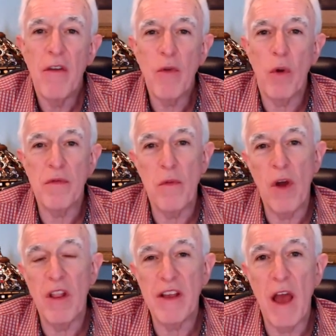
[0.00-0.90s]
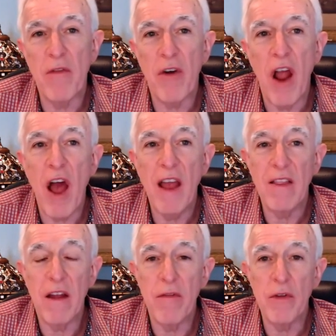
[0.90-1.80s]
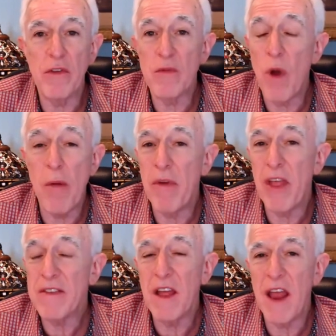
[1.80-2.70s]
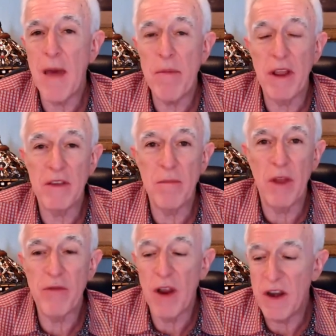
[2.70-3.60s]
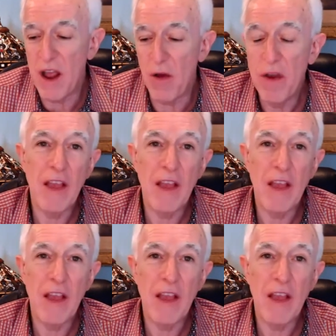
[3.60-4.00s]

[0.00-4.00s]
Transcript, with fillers: Of course, we want to look out for high leverage as well, but that's not happening as much right now,